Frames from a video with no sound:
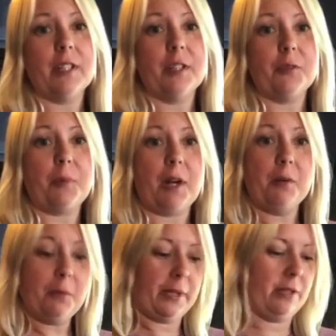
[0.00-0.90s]
is
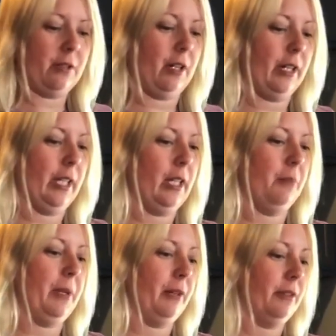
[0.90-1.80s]
probably talking
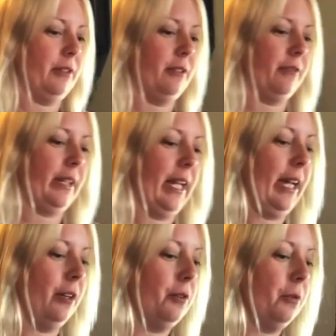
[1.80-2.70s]
about the different
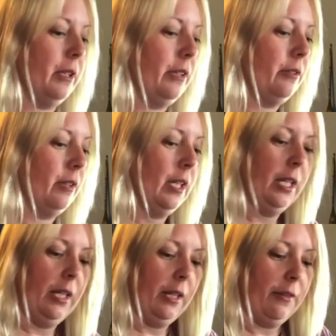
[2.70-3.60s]
categories
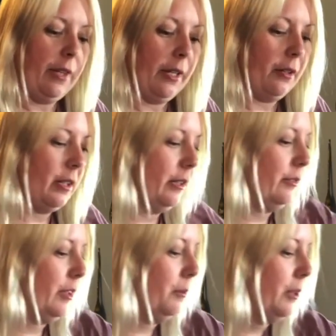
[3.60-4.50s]
that you're going to
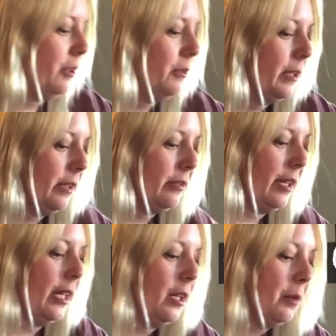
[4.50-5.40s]
see when you're going to
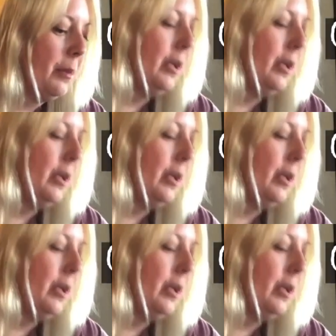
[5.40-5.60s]
sign up.